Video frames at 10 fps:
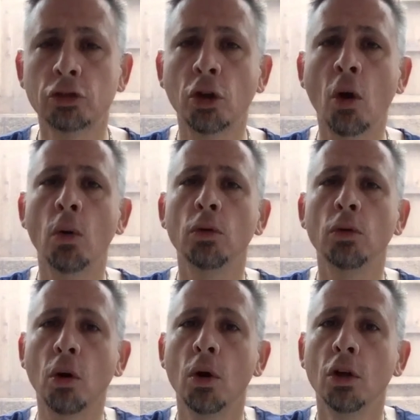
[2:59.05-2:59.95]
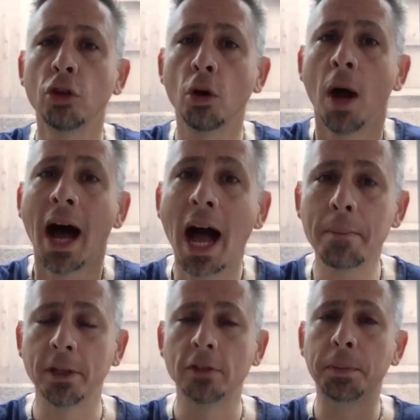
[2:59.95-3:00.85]
So
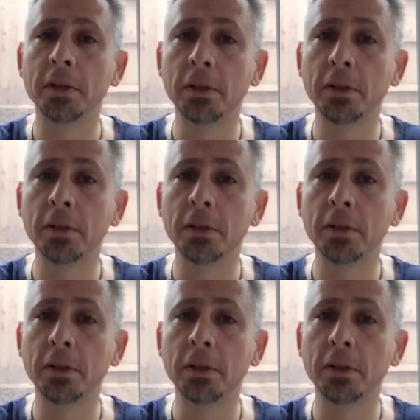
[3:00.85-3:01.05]
hobbies.